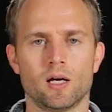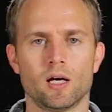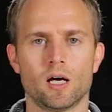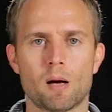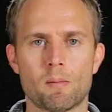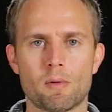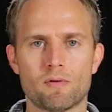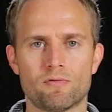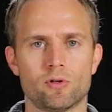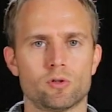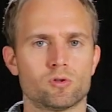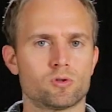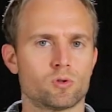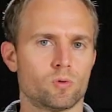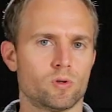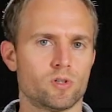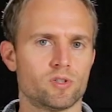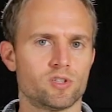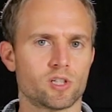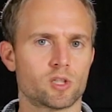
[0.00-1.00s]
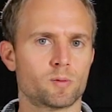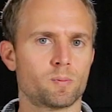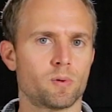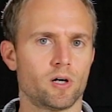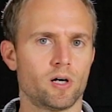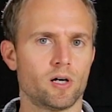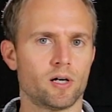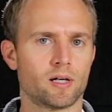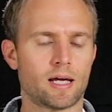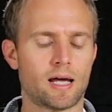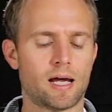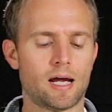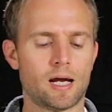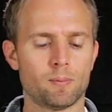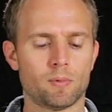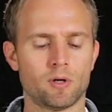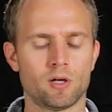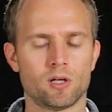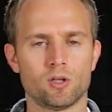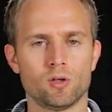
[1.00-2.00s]
If this were a 6-player
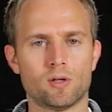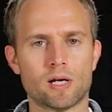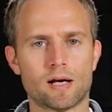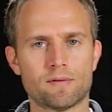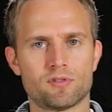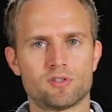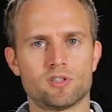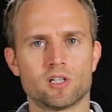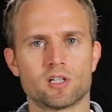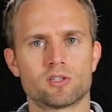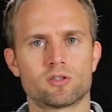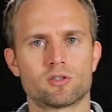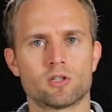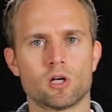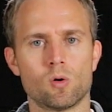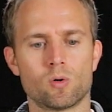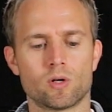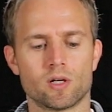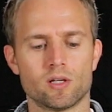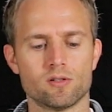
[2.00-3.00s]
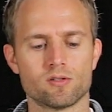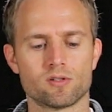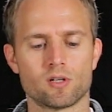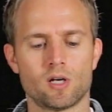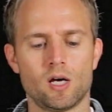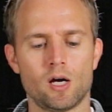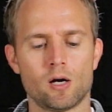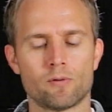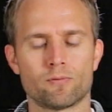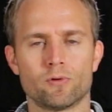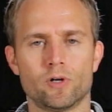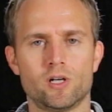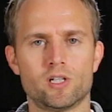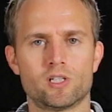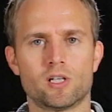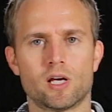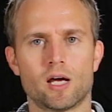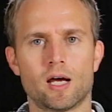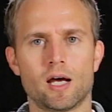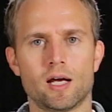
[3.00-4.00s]
game, you'd have 6 tokens for each
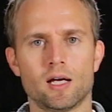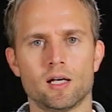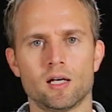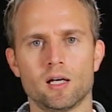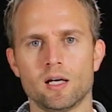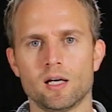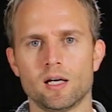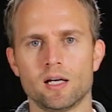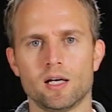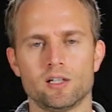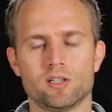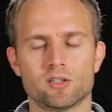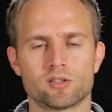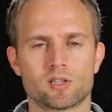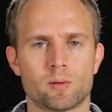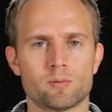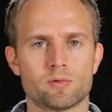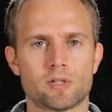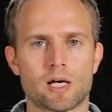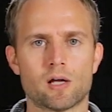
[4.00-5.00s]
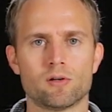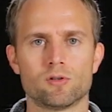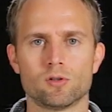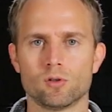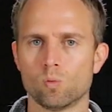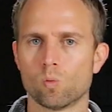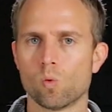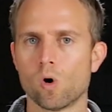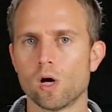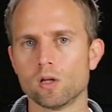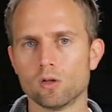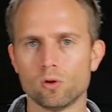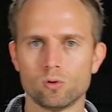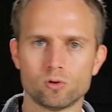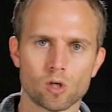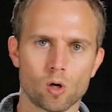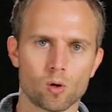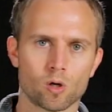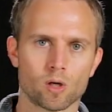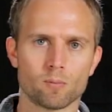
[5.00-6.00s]
day. It just comes down to 1 loot
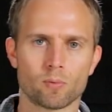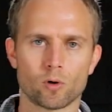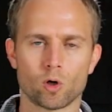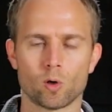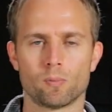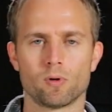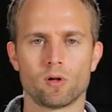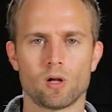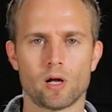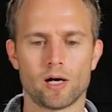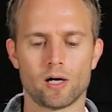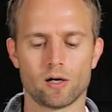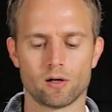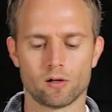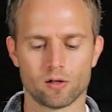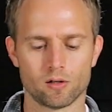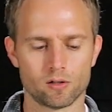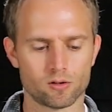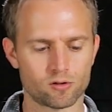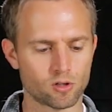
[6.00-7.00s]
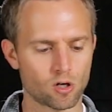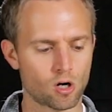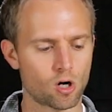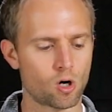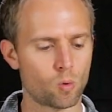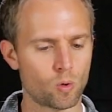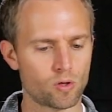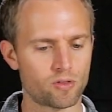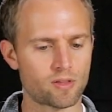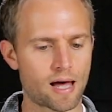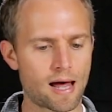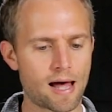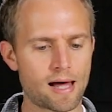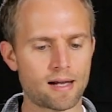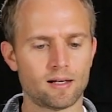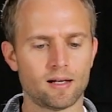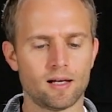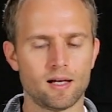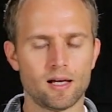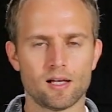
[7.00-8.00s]
token per player. So with
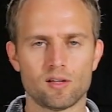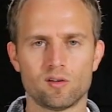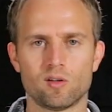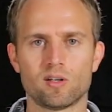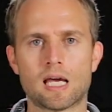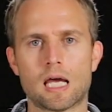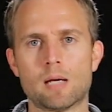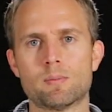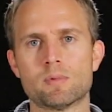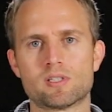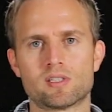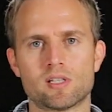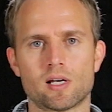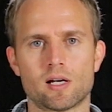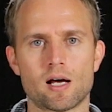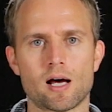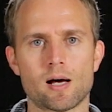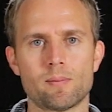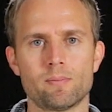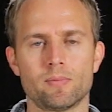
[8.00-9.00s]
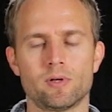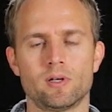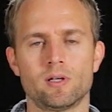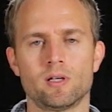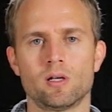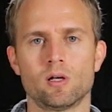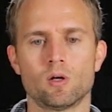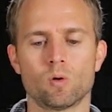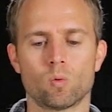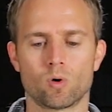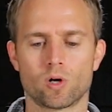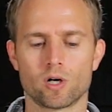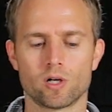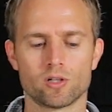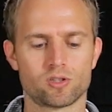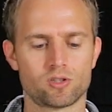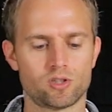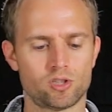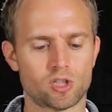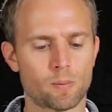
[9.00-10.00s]
that, the game is set up. We're
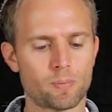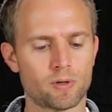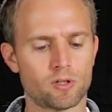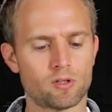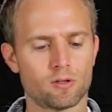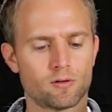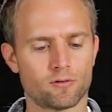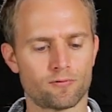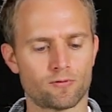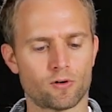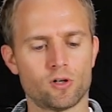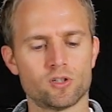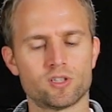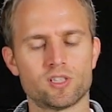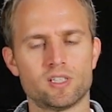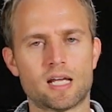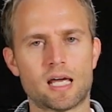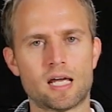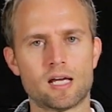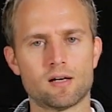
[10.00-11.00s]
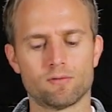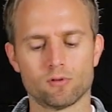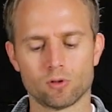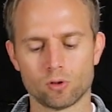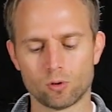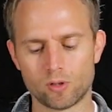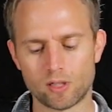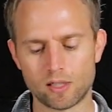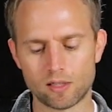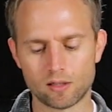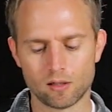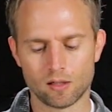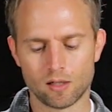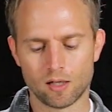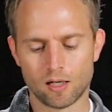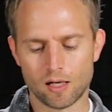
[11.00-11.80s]
going to jump into the first day of looting.